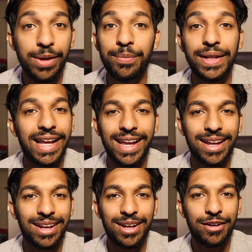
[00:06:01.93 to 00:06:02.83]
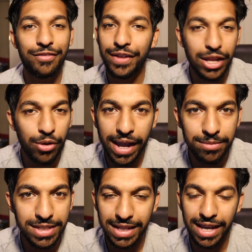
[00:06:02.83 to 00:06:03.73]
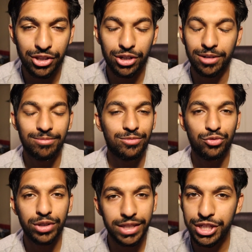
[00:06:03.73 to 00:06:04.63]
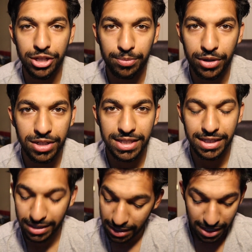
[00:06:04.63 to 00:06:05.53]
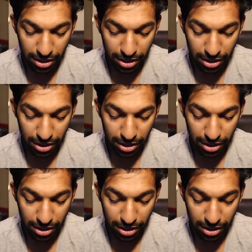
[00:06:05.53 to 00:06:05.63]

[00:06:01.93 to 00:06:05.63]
We play video games together. Really chill person.